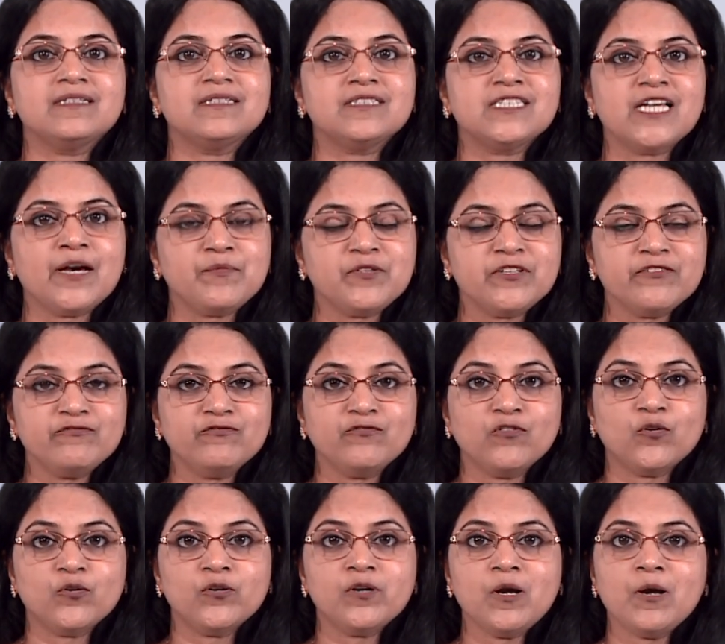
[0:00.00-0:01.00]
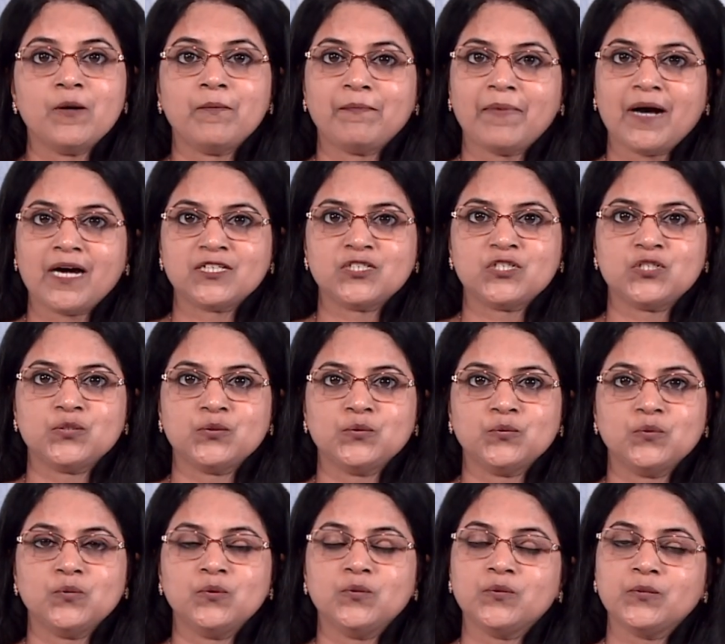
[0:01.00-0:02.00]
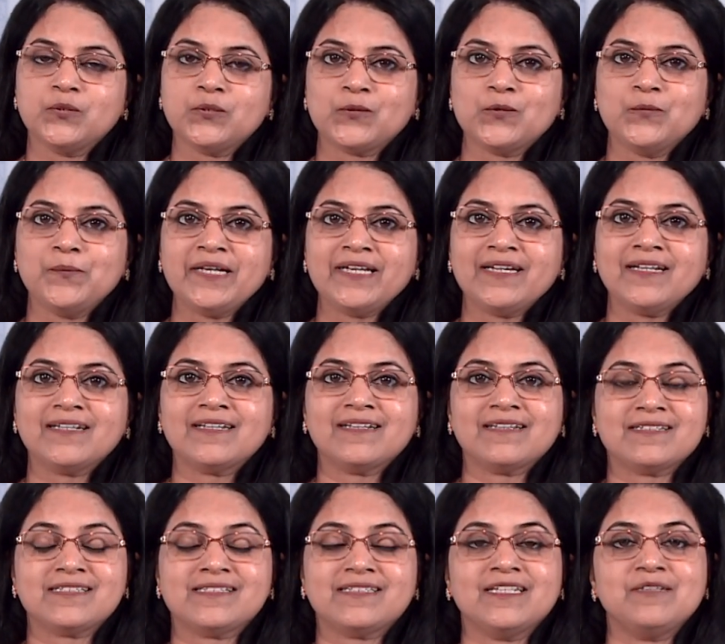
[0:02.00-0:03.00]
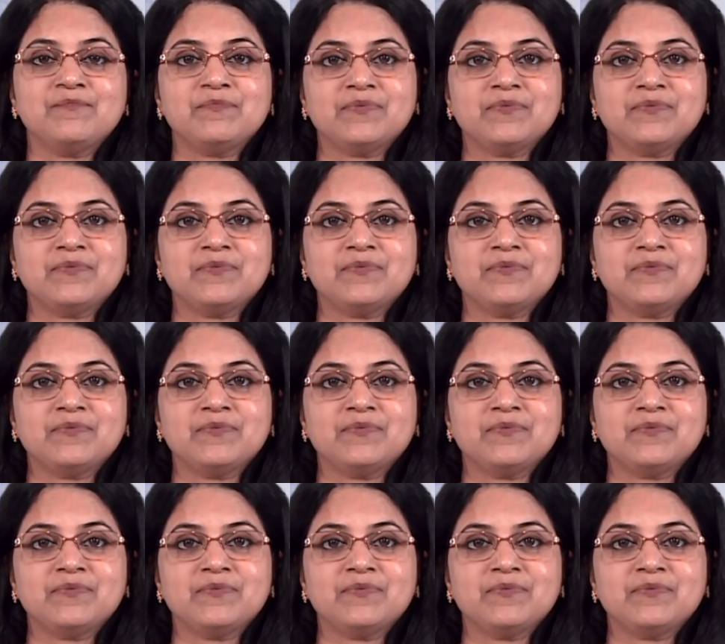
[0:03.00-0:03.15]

chapter 4, part 2, grooming Christian